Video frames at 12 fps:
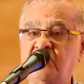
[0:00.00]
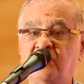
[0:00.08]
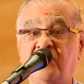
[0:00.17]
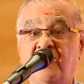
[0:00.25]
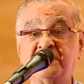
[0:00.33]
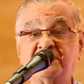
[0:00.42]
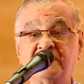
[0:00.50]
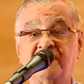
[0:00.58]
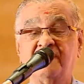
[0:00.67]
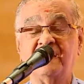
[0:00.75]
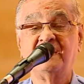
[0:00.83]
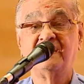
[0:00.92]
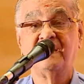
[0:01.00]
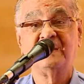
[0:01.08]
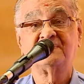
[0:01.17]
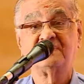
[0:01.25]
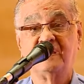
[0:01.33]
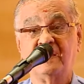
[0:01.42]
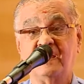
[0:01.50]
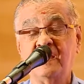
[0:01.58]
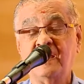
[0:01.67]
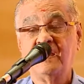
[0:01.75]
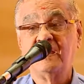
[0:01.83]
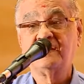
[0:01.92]
will function very
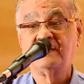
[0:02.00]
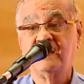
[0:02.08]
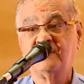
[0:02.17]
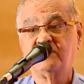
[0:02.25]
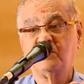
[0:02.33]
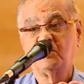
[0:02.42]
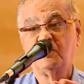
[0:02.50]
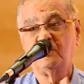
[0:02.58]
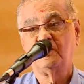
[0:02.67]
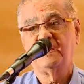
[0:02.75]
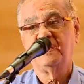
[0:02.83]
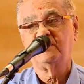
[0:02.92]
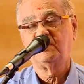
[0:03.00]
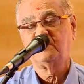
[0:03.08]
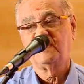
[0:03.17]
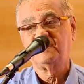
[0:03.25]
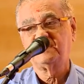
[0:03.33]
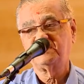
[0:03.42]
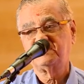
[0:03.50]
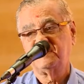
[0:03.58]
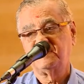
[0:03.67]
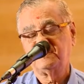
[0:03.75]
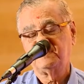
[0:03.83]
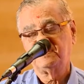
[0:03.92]
nicely and therefore you will be able to
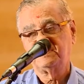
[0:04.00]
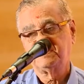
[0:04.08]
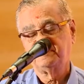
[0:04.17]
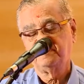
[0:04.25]
understand things.